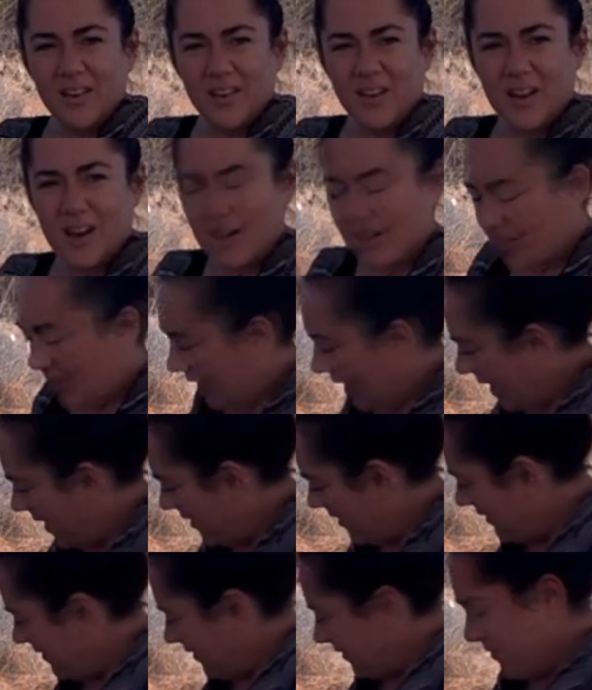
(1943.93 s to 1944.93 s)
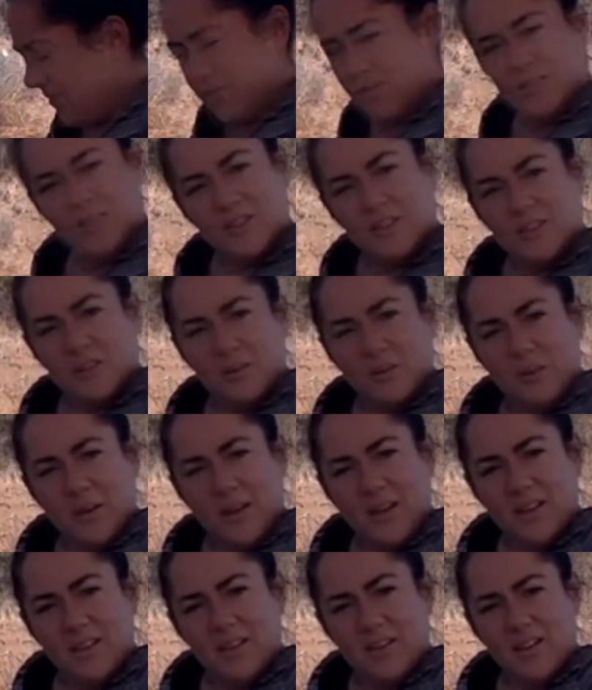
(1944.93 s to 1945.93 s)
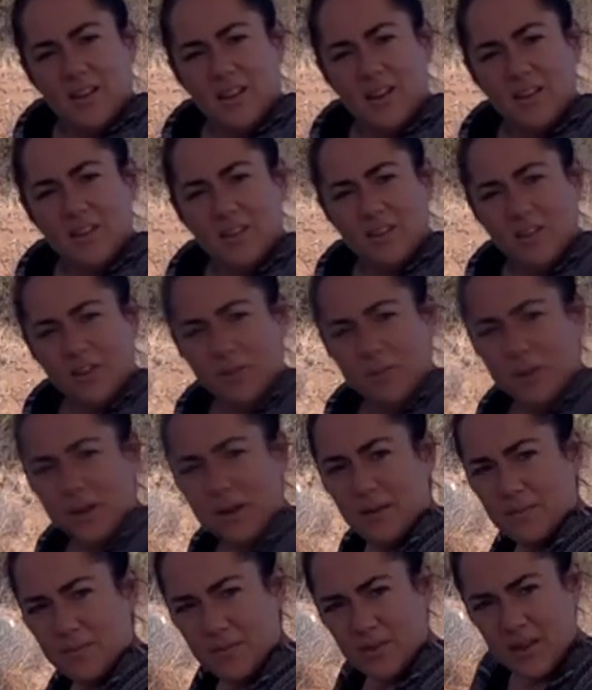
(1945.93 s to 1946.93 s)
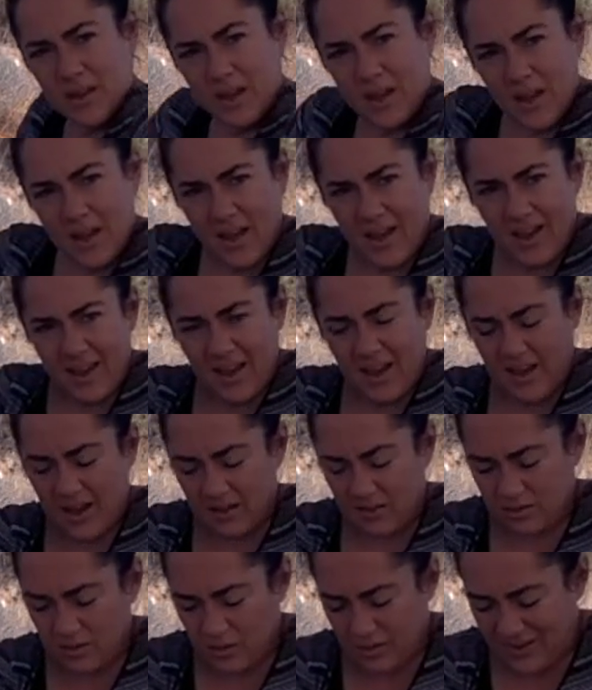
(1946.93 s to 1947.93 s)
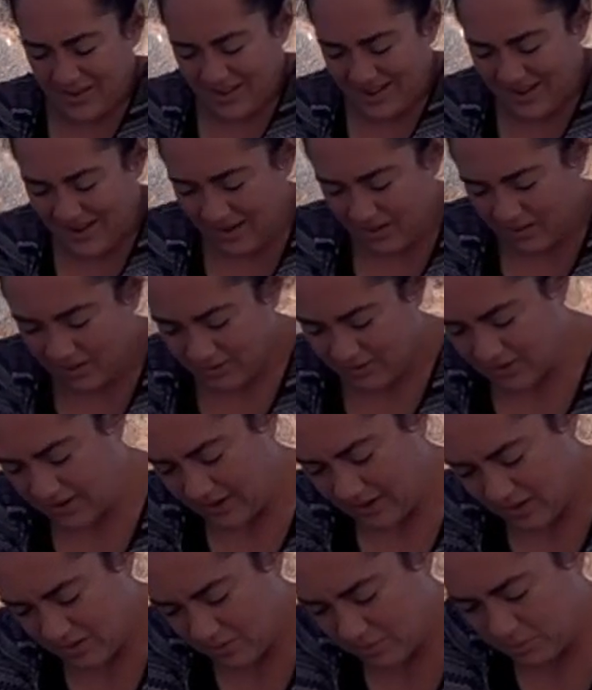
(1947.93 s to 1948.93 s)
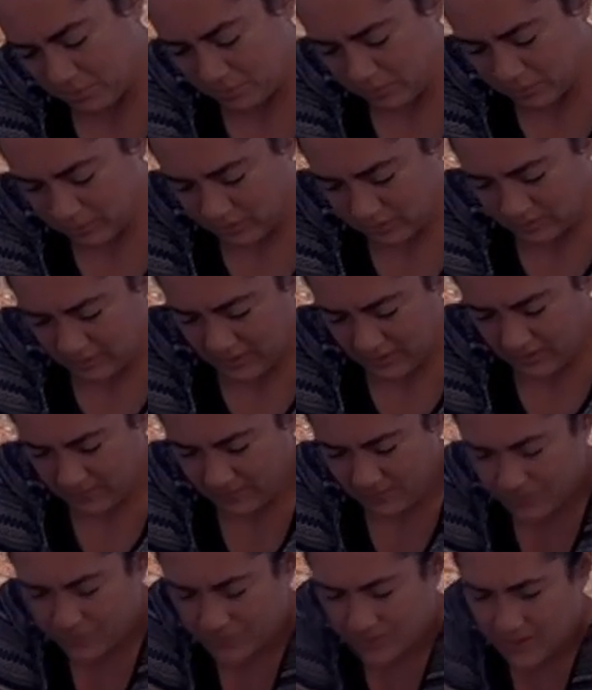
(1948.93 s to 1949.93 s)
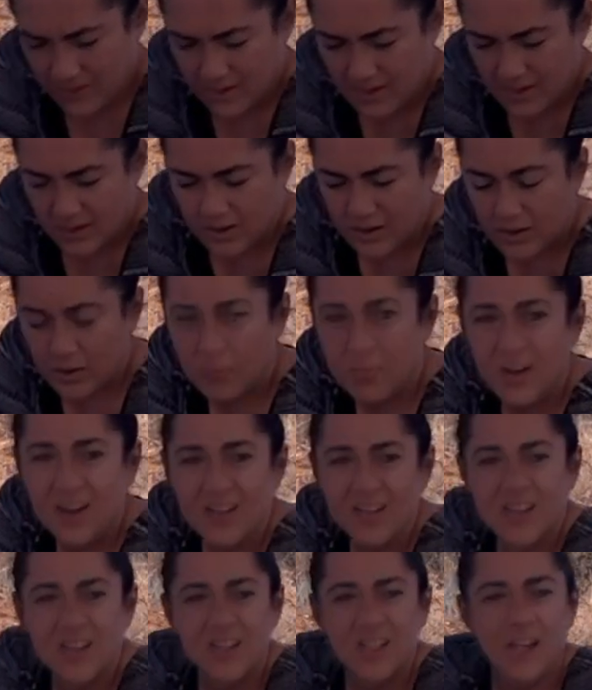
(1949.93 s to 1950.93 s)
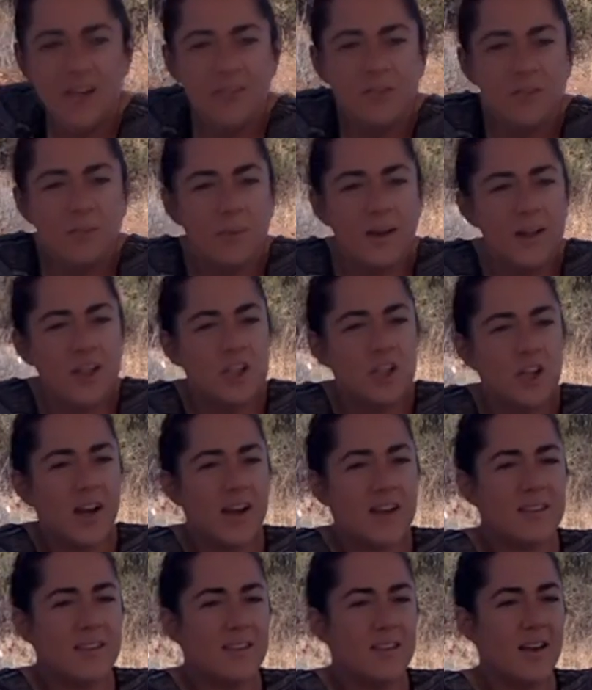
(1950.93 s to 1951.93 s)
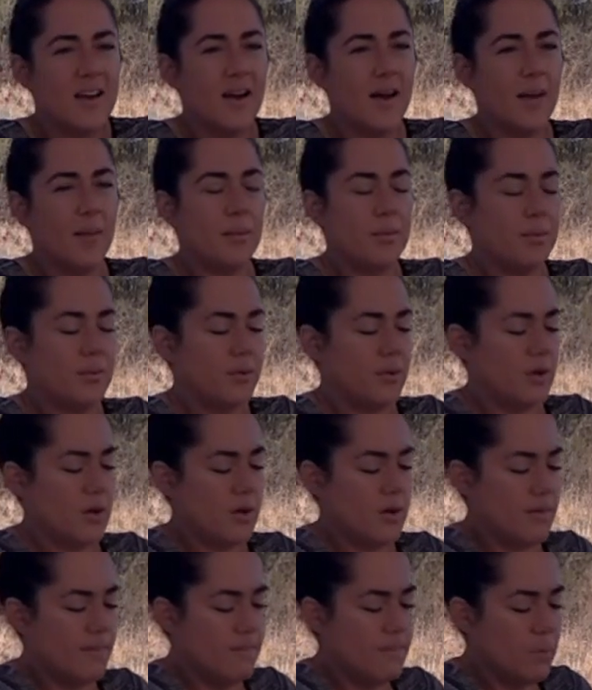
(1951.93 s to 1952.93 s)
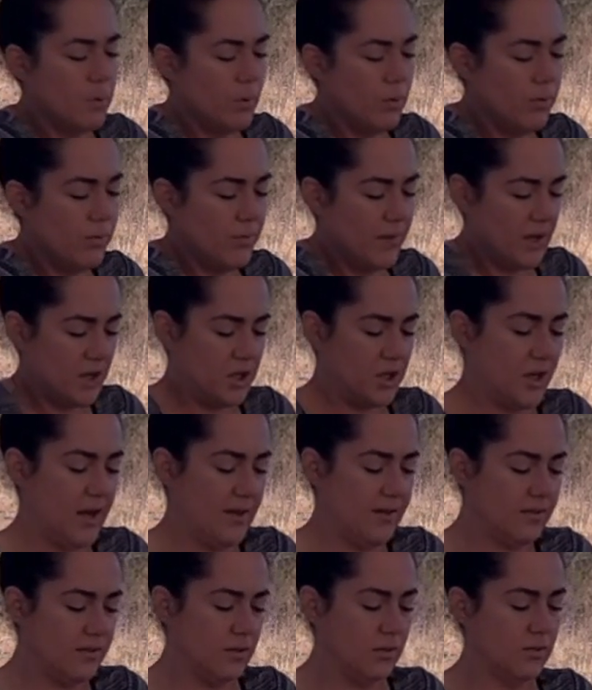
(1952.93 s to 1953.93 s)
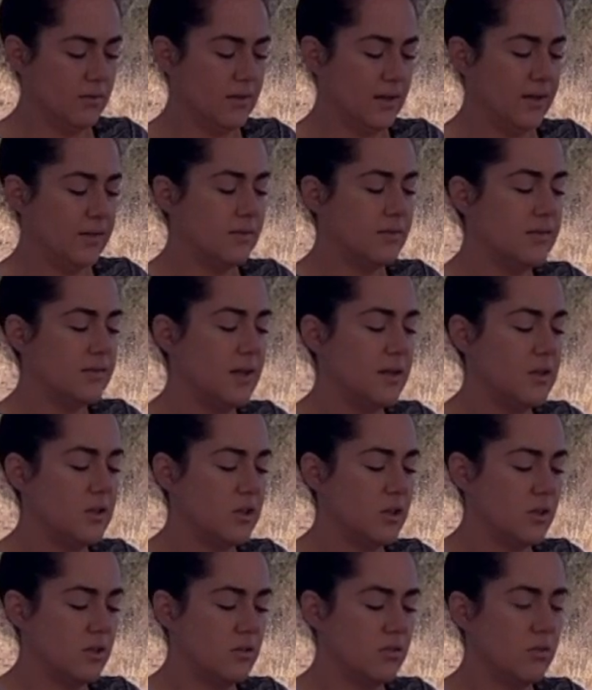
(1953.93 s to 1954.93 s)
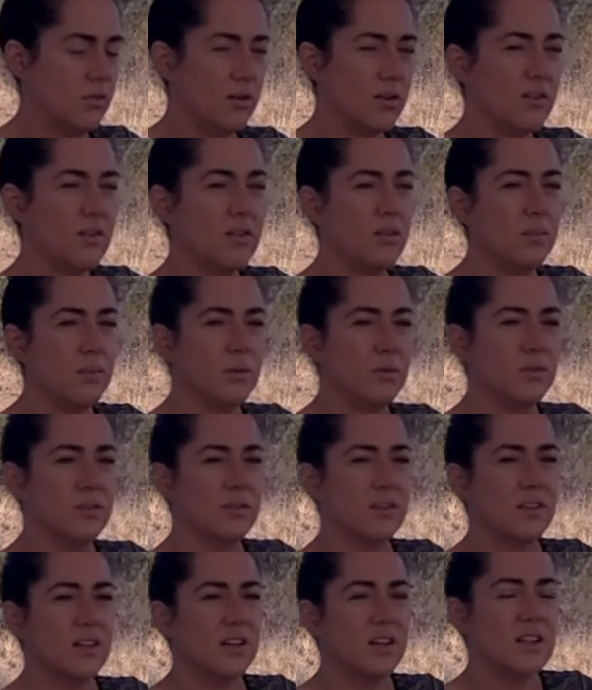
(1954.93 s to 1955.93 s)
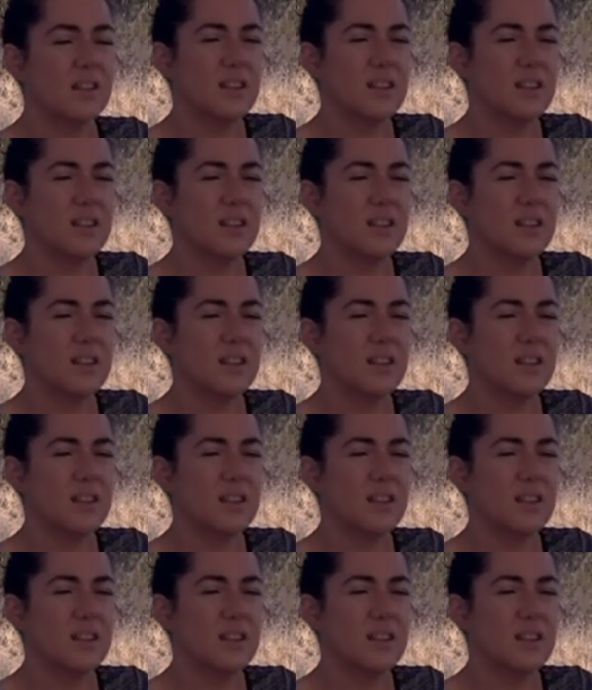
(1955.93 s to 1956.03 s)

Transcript: Got that? So we can see this a little bit. Hands go on either side of the bolster. Now I'm going to lift my chest up. Move my chest so it's like centered towards the bolster.